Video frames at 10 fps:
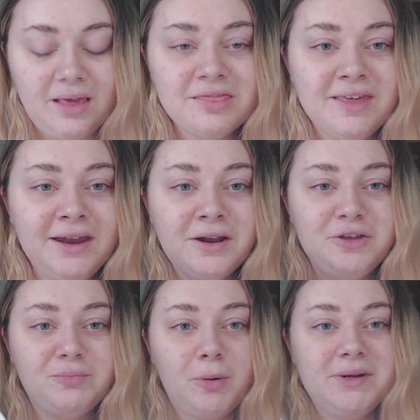Then
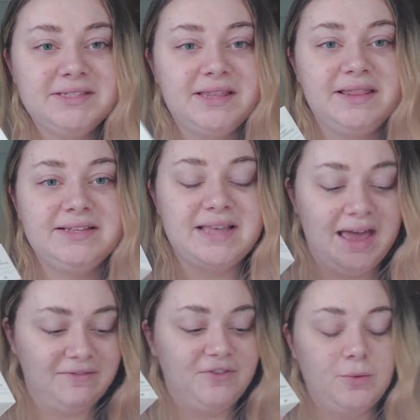you've probably seen these
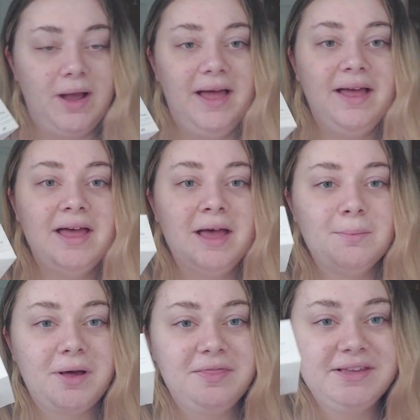everywhere,
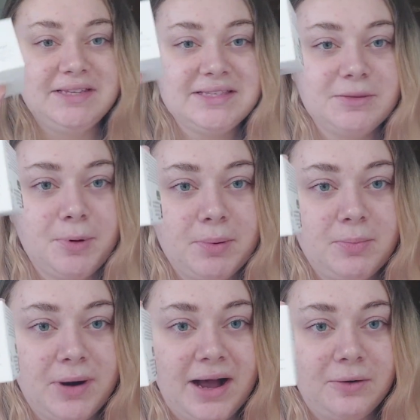but this is the Bobbi
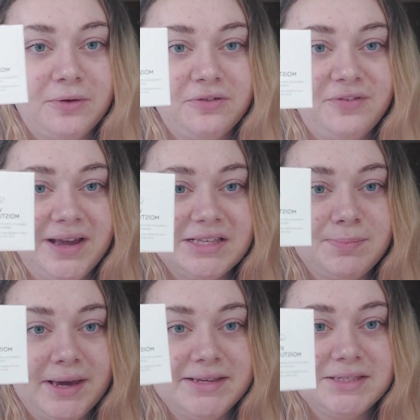Brown face
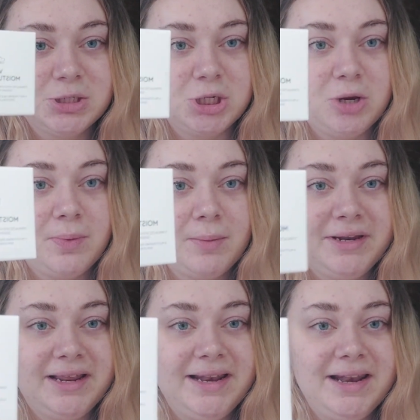base dupe. I
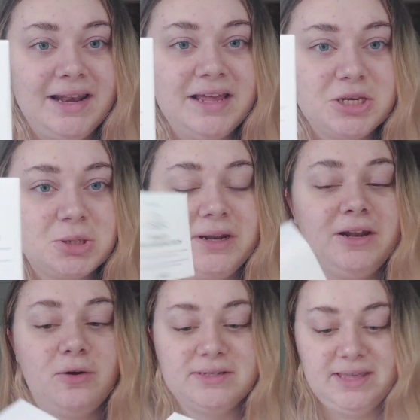mean, it literally
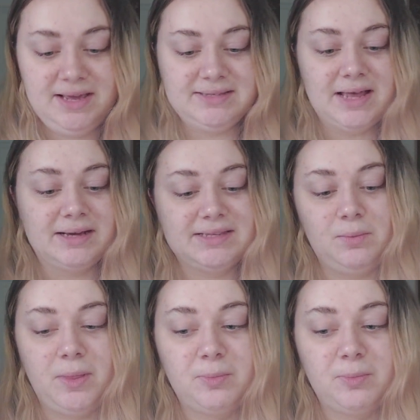looks the exact same one.